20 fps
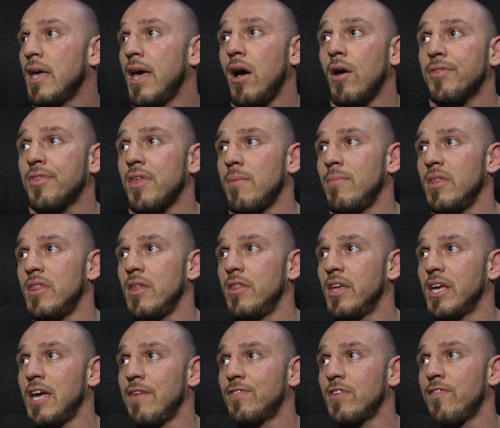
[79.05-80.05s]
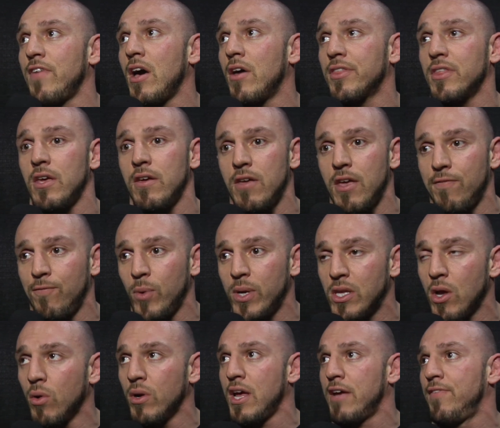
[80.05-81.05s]
Health, I mean, the gift of health. If we
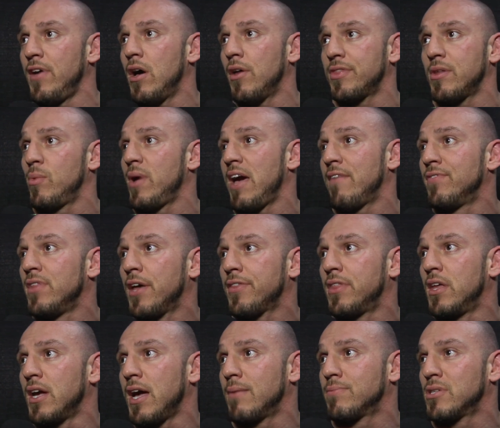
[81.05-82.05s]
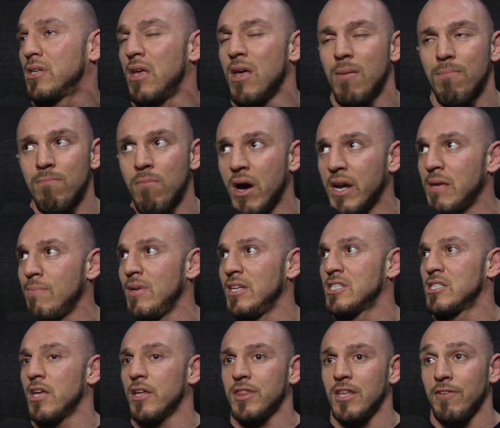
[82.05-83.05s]
don't have health, then we have nothing, absolutely. Money
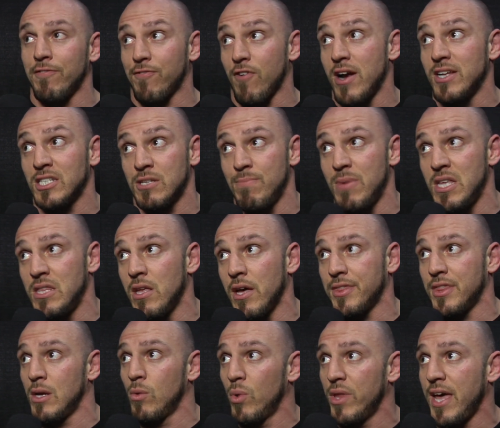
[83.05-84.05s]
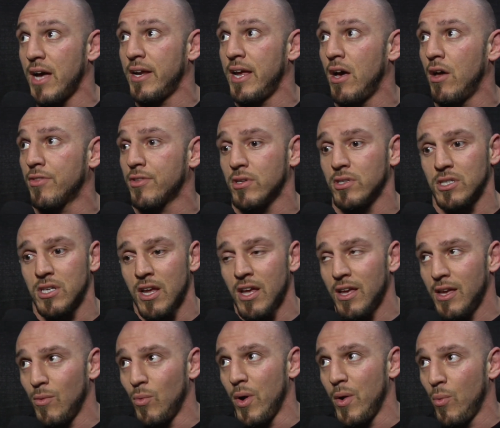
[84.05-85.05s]
means nothing. Friends mean nothing without health. Because
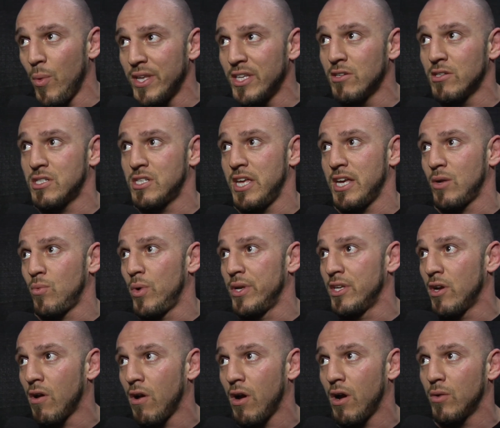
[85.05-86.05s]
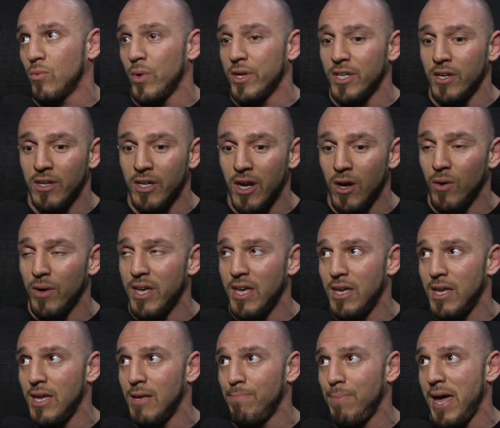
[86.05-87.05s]
when you're sick, when you're hurt, when you're, you know,
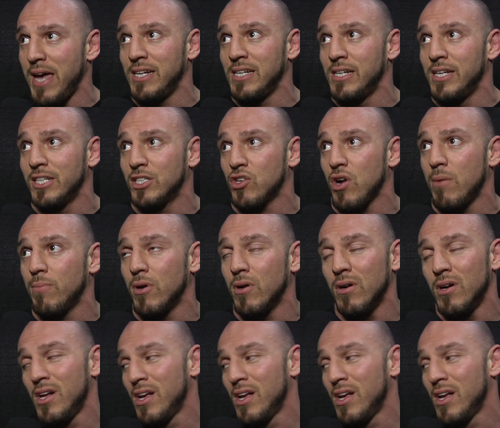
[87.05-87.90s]
in pain and in trouble,